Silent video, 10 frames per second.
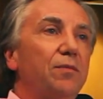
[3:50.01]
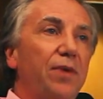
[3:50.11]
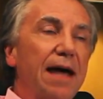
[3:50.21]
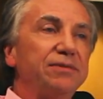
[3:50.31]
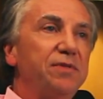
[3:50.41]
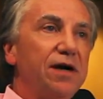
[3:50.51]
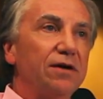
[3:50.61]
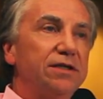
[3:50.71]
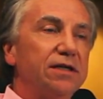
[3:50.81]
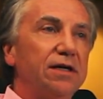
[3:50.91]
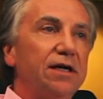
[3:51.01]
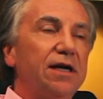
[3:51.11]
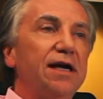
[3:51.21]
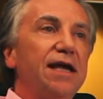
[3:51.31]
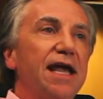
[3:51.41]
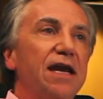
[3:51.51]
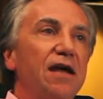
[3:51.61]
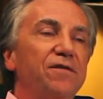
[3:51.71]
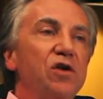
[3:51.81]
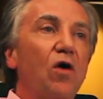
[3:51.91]
pap smears, and
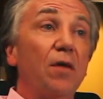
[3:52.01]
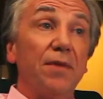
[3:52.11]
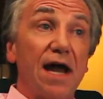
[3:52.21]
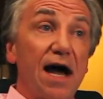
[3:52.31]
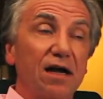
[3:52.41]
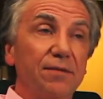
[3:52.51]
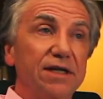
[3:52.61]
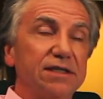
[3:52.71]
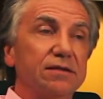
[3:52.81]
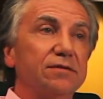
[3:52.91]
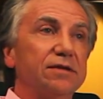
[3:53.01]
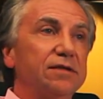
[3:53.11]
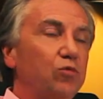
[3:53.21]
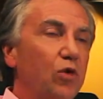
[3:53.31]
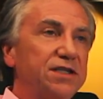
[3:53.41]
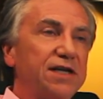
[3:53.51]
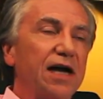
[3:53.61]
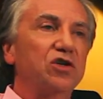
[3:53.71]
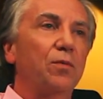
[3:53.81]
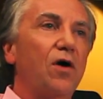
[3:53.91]
if you are monogamous, one
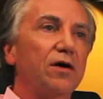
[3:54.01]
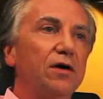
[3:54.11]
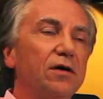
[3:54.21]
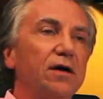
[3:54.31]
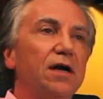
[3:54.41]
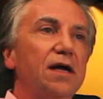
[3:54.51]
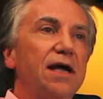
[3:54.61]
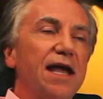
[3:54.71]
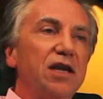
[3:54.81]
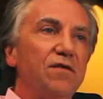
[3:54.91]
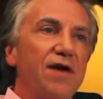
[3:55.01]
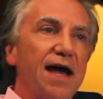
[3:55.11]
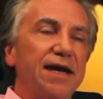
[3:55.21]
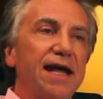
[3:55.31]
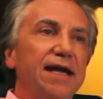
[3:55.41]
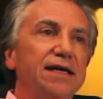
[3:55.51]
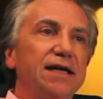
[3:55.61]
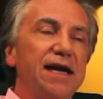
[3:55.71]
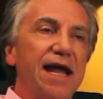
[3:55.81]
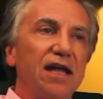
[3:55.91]
sexual partner, and you've had a
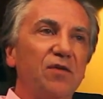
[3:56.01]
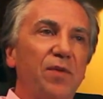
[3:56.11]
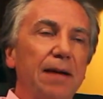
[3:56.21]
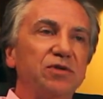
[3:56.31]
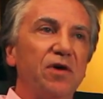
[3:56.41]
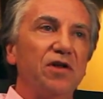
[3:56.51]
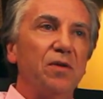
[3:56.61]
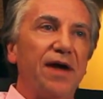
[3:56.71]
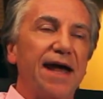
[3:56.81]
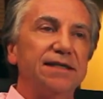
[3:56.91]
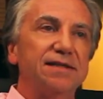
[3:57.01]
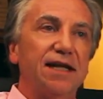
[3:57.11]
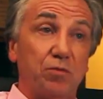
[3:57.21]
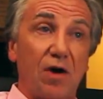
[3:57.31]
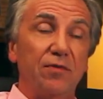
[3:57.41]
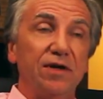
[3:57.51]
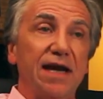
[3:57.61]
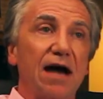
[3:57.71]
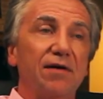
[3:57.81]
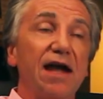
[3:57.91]
negative pap smear in the past, that's probably
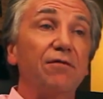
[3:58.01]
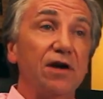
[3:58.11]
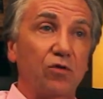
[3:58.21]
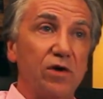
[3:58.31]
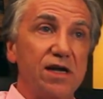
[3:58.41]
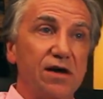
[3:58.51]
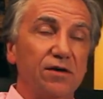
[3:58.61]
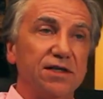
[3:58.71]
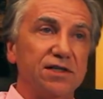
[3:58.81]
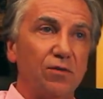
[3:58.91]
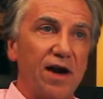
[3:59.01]
now every three years is the